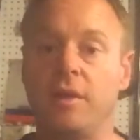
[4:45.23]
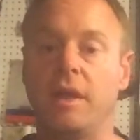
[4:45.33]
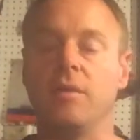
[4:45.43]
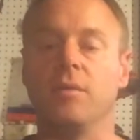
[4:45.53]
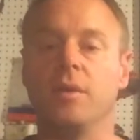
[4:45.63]

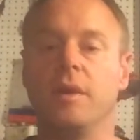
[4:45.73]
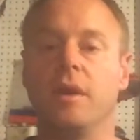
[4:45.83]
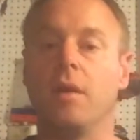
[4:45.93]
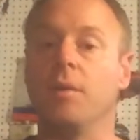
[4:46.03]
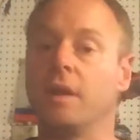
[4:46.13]
down the road
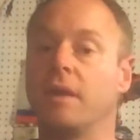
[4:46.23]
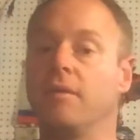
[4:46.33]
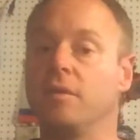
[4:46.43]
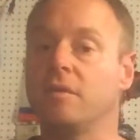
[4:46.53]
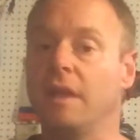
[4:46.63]
here, I want to
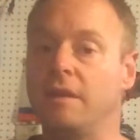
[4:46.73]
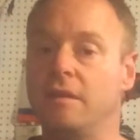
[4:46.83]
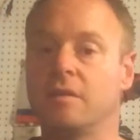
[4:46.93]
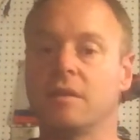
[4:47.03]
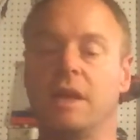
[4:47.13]
give a slight
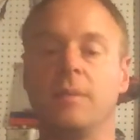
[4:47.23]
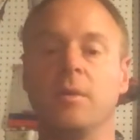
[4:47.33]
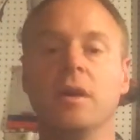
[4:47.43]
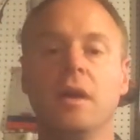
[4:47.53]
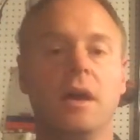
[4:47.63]

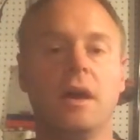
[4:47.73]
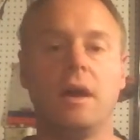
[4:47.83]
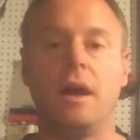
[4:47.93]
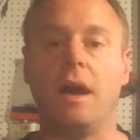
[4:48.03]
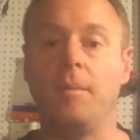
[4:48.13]
disclaimer.
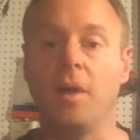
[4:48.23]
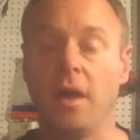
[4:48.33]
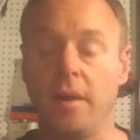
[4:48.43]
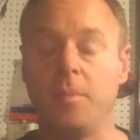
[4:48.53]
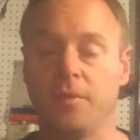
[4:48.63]
Uh, I'm
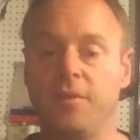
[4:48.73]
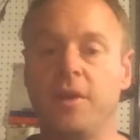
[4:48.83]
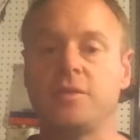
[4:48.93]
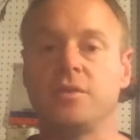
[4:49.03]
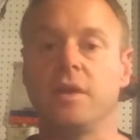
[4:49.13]
not a
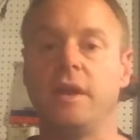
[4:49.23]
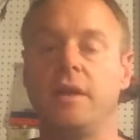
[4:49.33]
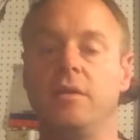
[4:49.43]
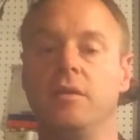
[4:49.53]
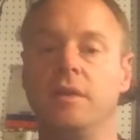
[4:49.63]
professional
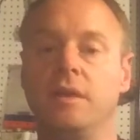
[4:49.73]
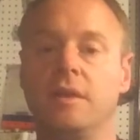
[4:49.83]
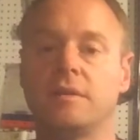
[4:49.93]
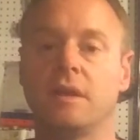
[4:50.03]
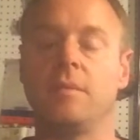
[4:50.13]
at doing
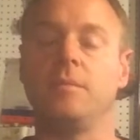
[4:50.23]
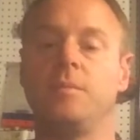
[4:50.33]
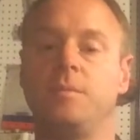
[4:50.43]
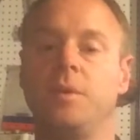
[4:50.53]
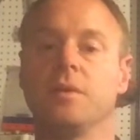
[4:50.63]
this. I'm
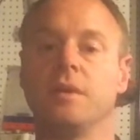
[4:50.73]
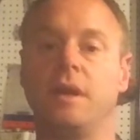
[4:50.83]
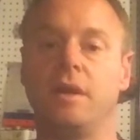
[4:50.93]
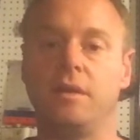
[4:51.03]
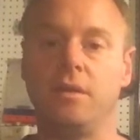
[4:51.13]
purely
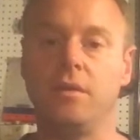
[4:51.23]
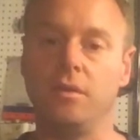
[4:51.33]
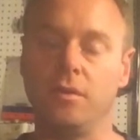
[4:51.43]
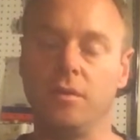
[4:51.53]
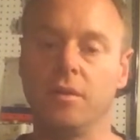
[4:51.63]
a
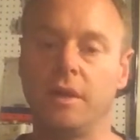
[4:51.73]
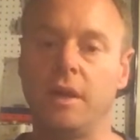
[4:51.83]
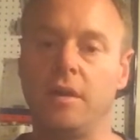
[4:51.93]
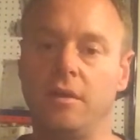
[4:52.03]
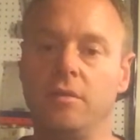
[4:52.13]
dude who learned
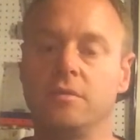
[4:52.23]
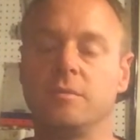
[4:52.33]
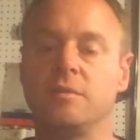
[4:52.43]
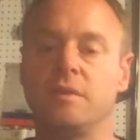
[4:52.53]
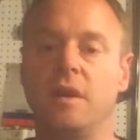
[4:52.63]
how to do
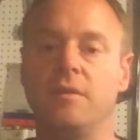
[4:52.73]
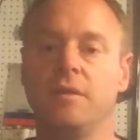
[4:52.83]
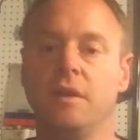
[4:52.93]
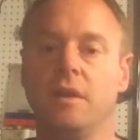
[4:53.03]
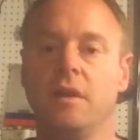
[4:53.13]
some stuff.
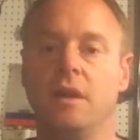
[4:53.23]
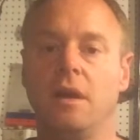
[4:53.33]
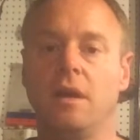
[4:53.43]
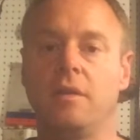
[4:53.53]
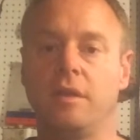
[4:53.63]

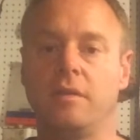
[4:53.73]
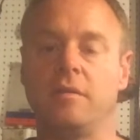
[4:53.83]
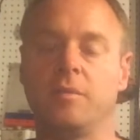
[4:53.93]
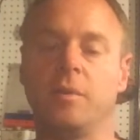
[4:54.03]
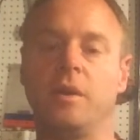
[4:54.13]
Uh, thinks
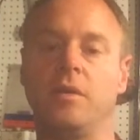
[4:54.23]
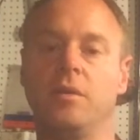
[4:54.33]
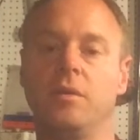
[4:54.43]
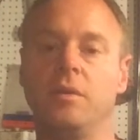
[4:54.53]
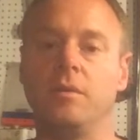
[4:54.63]
it's pretty
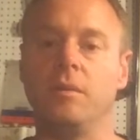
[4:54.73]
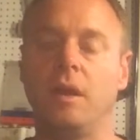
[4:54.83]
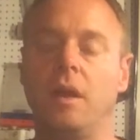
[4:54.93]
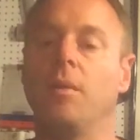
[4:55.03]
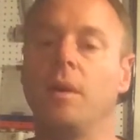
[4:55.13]
cool, and,
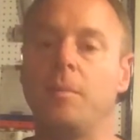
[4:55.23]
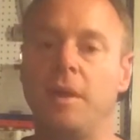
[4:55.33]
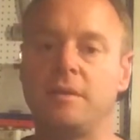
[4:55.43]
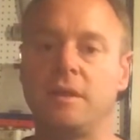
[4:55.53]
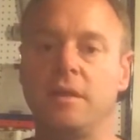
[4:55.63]
and I want to
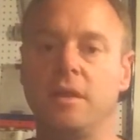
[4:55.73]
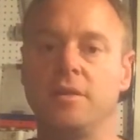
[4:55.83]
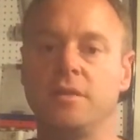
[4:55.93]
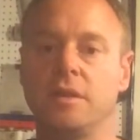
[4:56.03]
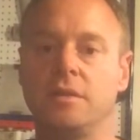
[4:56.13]
pass that
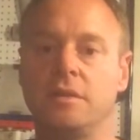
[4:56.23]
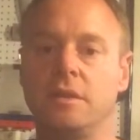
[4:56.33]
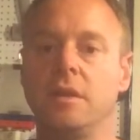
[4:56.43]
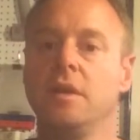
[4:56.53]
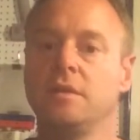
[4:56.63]
knowledge on
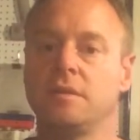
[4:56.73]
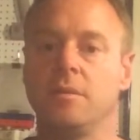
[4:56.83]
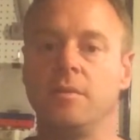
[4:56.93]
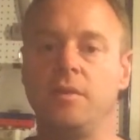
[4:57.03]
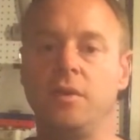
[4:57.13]
to
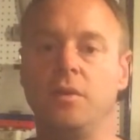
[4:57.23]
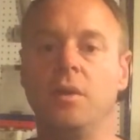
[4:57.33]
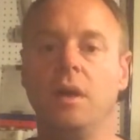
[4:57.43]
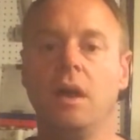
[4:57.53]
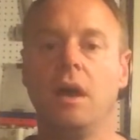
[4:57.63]
some of you.
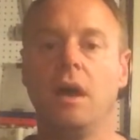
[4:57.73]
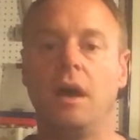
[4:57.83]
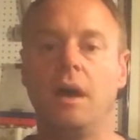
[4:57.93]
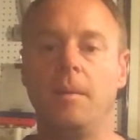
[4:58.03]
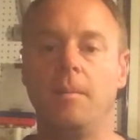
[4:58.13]

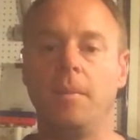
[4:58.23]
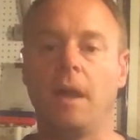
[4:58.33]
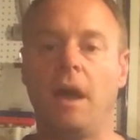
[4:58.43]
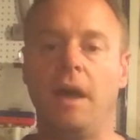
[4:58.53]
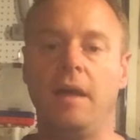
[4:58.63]
Um,
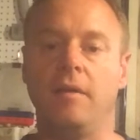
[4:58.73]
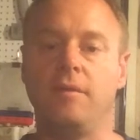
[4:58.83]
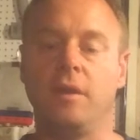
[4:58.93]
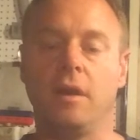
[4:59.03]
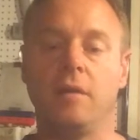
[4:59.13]
I
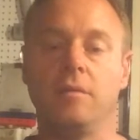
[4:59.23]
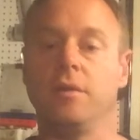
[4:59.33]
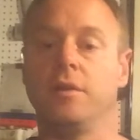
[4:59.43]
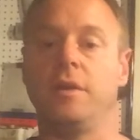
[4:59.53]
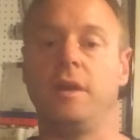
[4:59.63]
have uh,
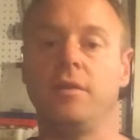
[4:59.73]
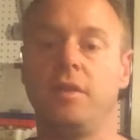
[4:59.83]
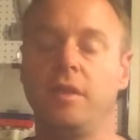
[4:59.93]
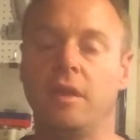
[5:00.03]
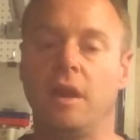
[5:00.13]
learned
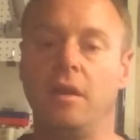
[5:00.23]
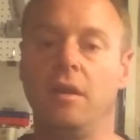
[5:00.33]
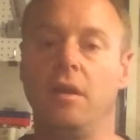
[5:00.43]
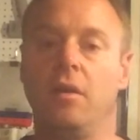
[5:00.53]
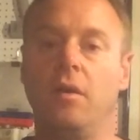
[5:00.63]
everything that I
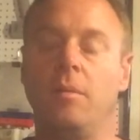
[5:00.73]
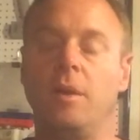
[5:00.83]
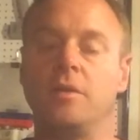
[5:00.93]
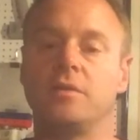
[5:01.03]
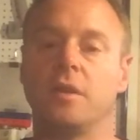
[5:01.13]
know
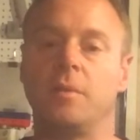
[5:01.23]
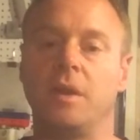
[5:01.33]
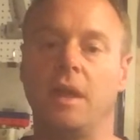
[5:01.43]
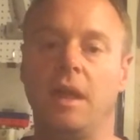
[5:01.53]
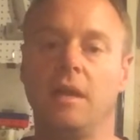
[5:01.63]
about
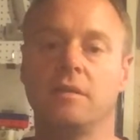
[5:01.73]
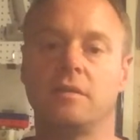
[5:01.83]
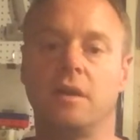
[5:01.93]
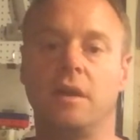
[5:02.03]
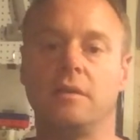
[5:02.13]
sharpening hand
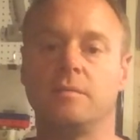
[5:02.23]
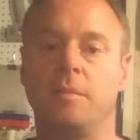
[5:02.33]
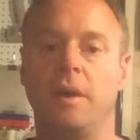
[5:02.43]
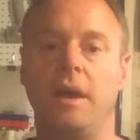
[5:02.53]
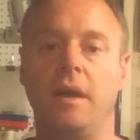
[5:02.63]
saws
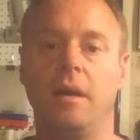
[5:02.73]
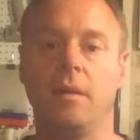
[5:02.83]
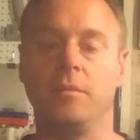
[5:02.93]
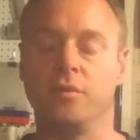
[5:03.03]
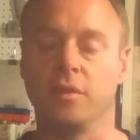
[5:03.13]
by
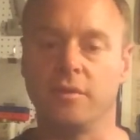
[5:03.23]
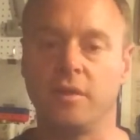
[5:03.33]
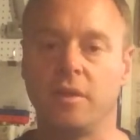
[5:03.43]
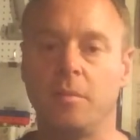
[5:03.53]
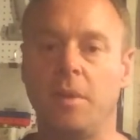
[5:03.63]
observing the